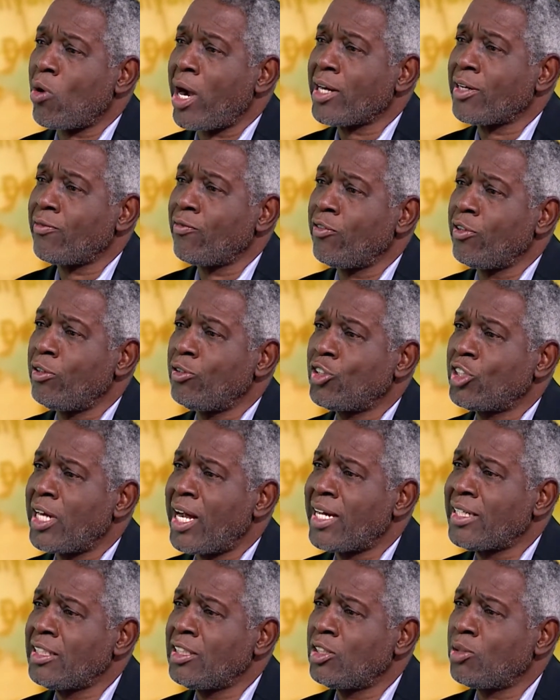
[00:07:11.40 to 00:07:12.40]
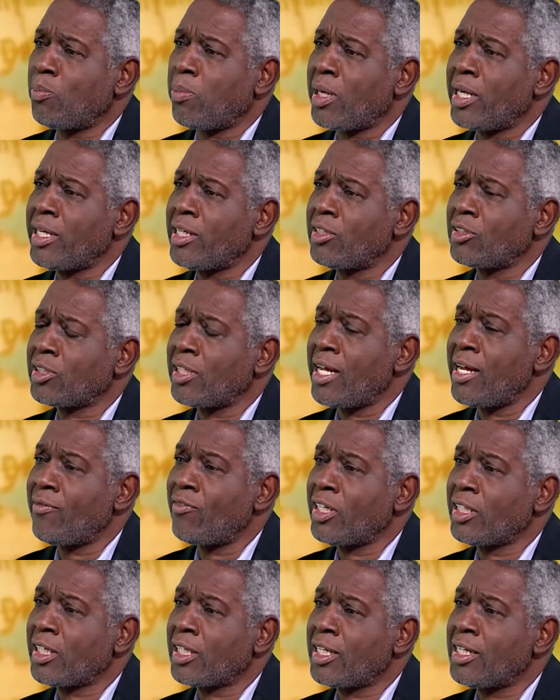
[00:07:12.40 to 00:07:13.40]
a few Chinese players
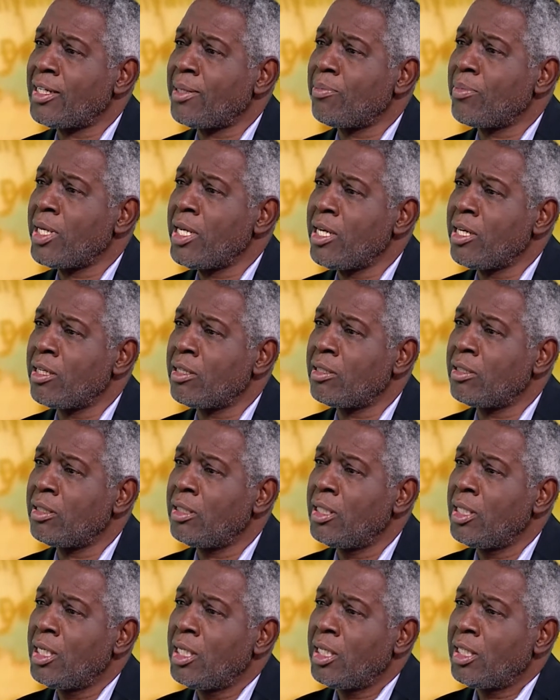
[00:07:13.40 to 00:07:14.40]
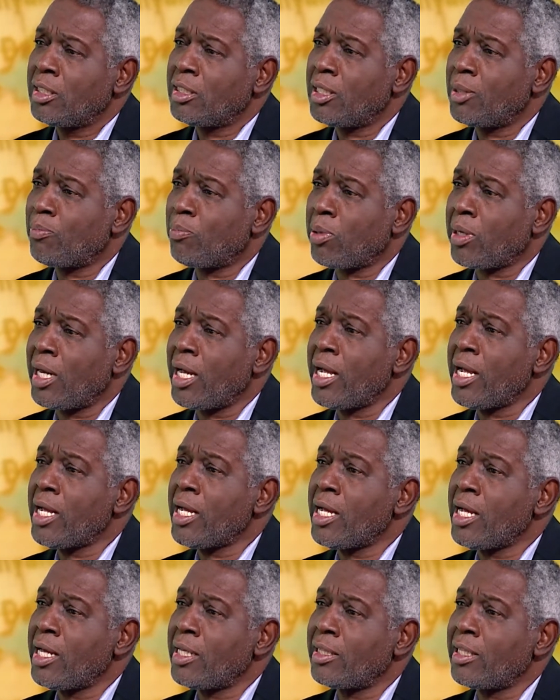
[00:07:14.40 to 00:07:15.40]
having come here to
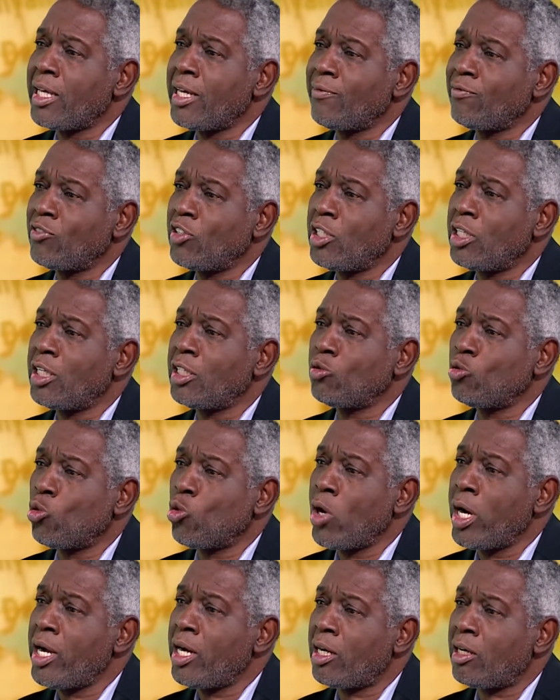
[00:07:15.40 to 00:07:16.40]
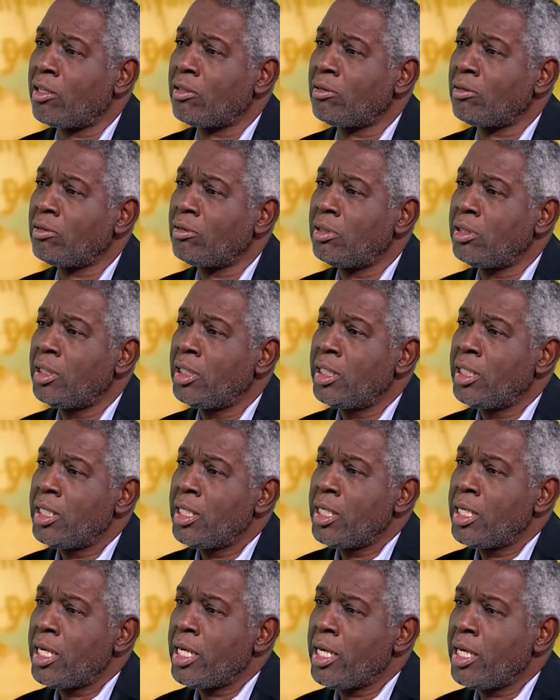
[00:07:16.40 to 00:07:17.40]
play, and they've done well
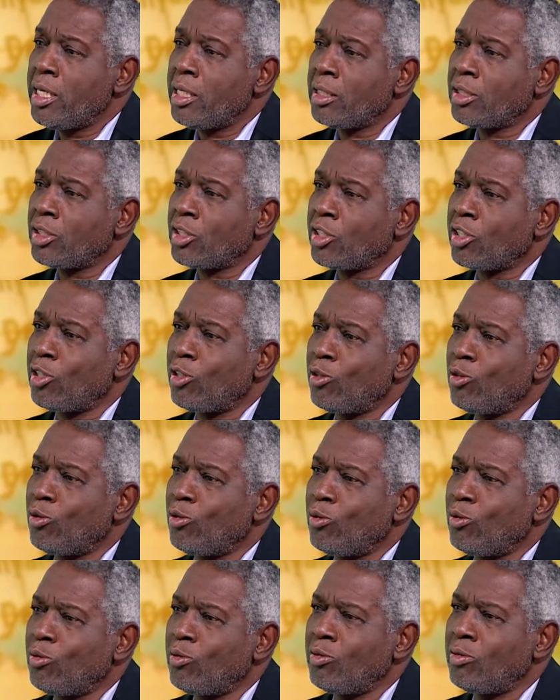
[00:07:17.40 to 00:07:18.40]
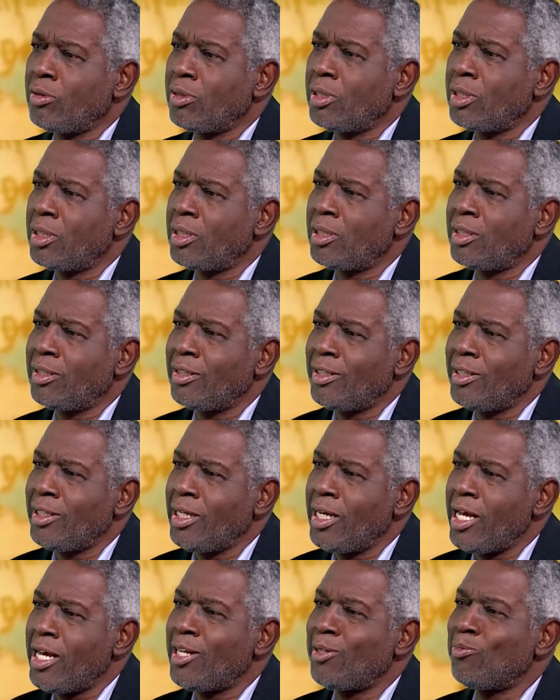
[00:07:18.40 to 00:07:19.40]
here. So
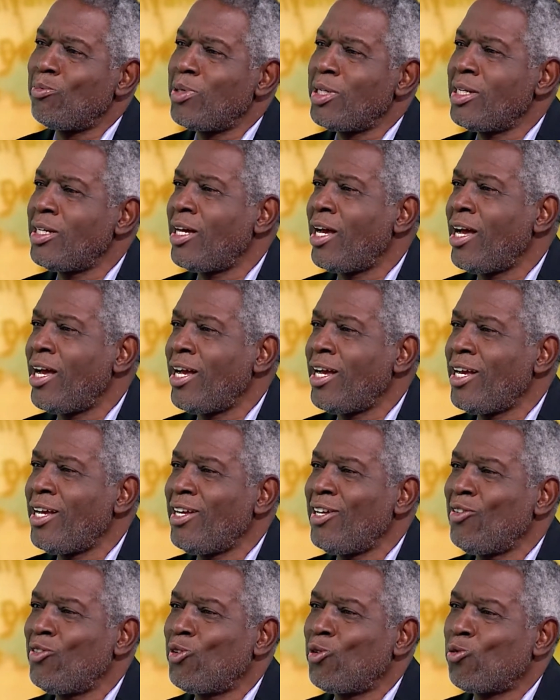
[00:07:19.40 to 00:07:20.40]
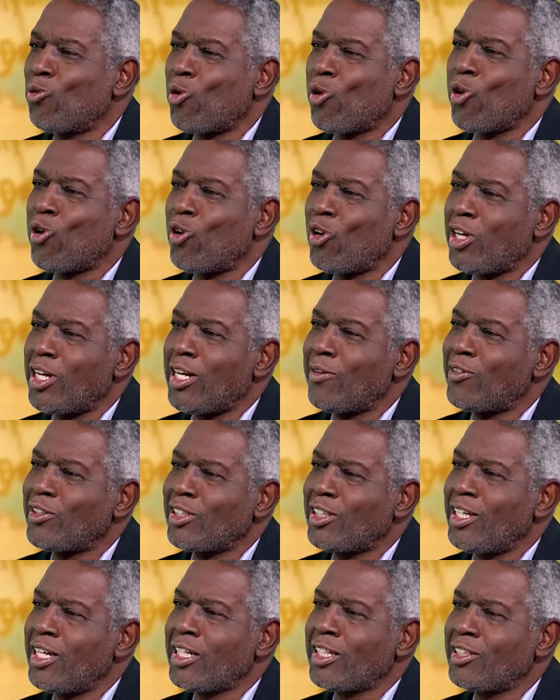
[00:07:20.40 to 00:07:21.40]
the NBA, the world,
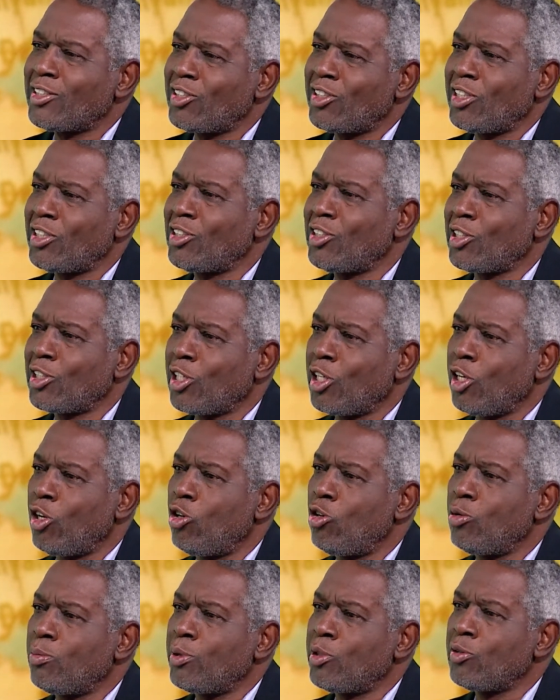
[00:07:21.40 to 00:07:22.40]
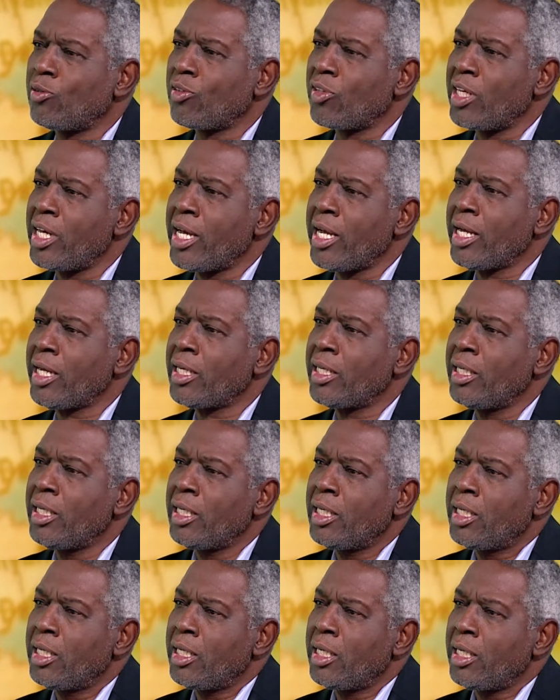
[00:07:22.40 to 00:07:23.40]
everything is such a global thing.
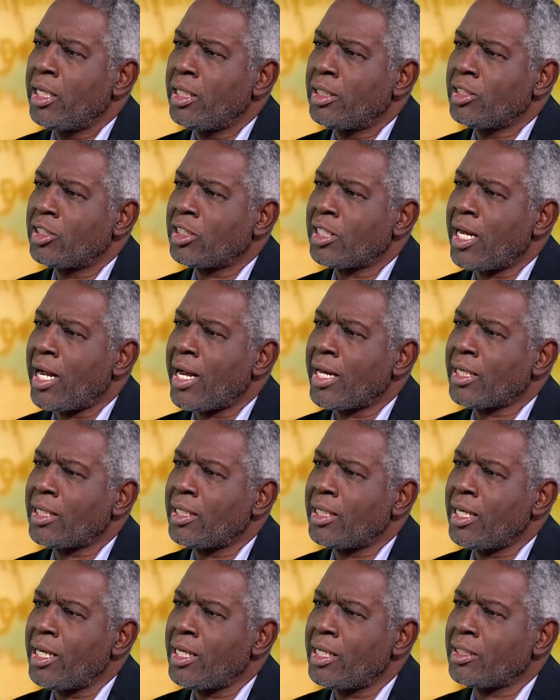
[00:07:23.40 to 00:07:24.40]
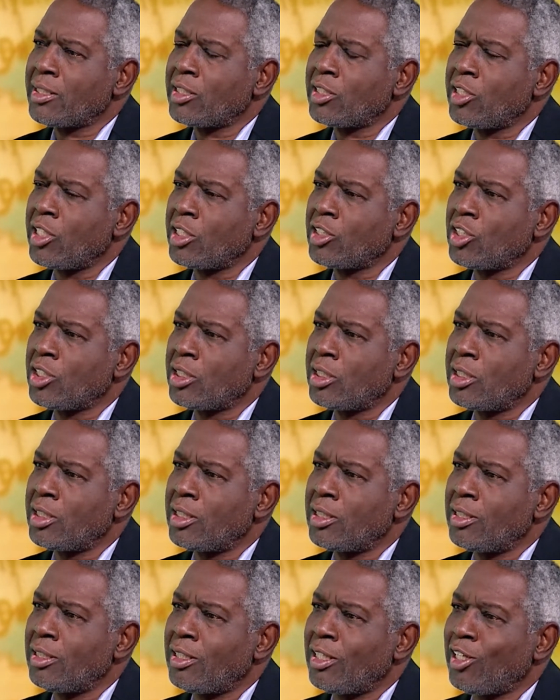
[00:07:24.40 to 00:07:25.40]
And China has such
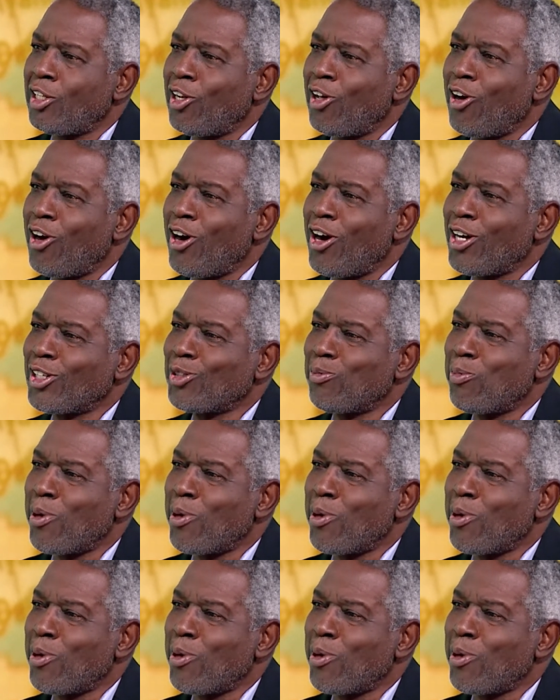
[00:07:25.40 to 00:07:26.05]
a large